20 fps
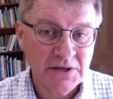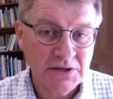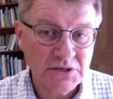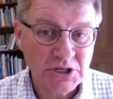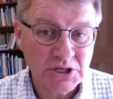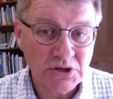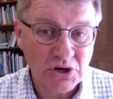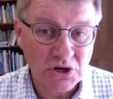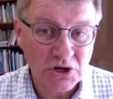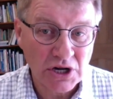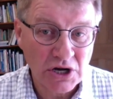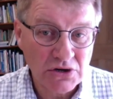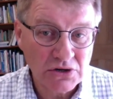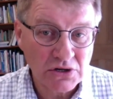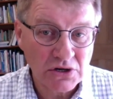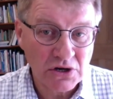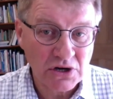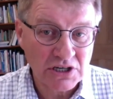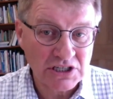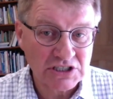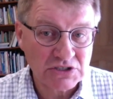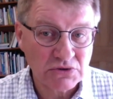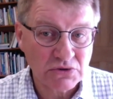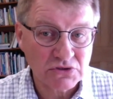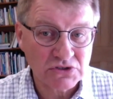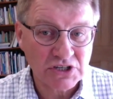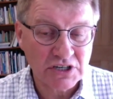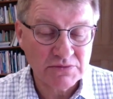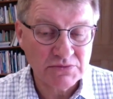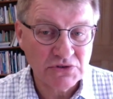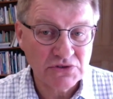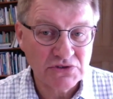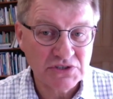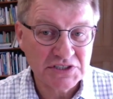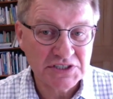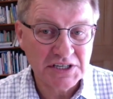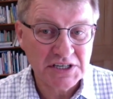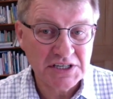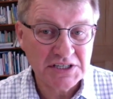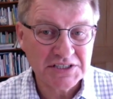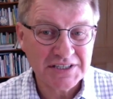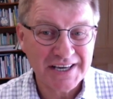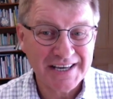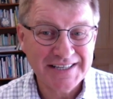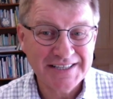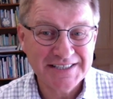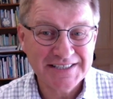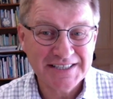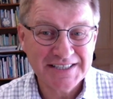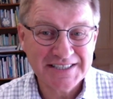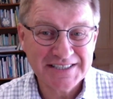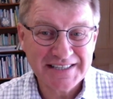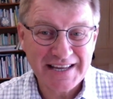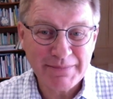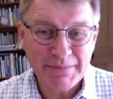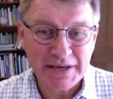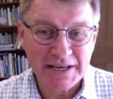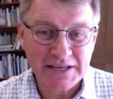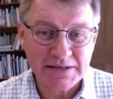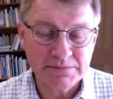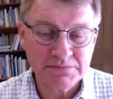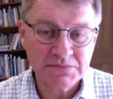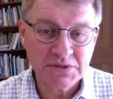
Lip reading: You've got localized autoimmune disease and systemic.